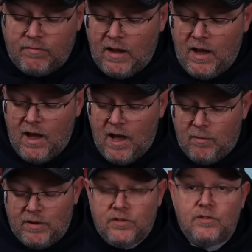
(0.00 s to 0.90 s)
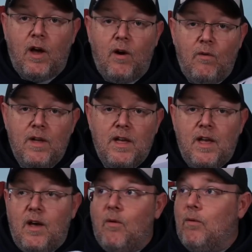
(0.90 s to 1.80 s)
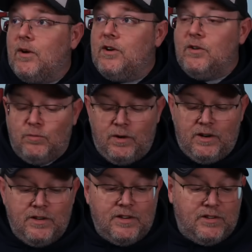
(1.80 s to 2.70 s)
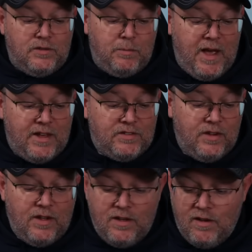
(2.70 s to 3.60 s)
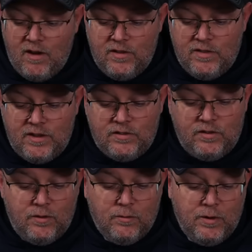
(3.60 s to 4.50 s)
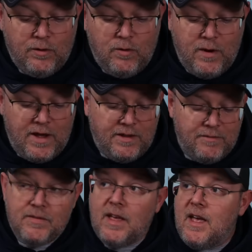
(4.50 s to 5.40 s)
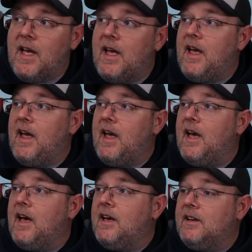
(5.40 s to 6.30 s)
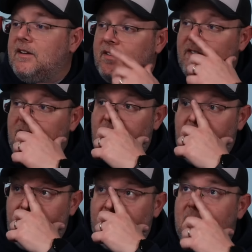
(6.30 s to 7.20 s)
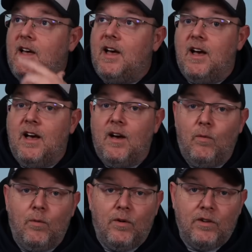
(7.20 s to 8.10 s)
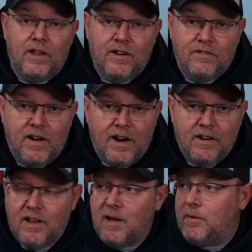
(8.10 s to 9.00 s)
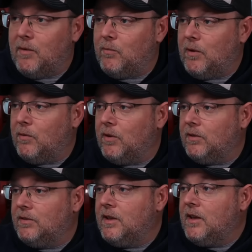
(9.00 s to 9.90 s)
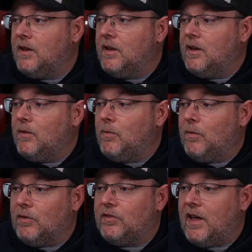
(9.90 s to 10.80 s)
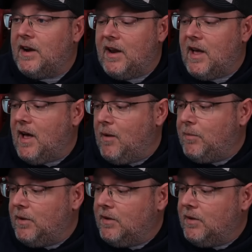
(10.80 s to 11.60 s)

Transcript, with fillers: Um, so what we're going to do is we're going to look at the specs on this real quick and then uh, we'll get it fired up and we will we will set it up.